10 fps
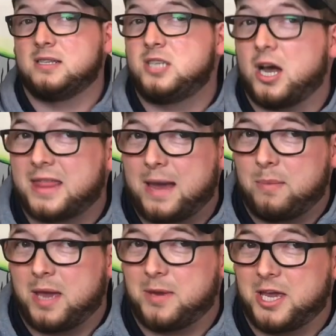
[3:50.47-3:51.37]
Tuck that
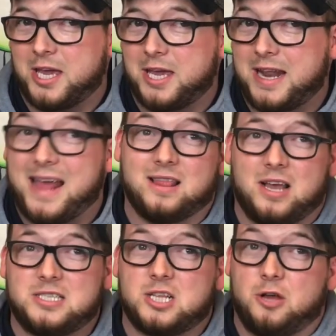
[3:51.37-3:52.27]
baby in, and
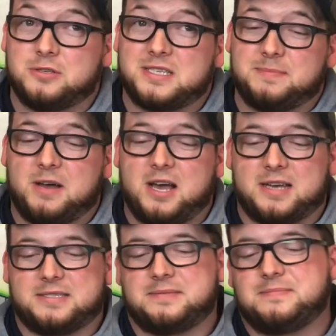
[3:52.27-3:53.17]
let's close this box.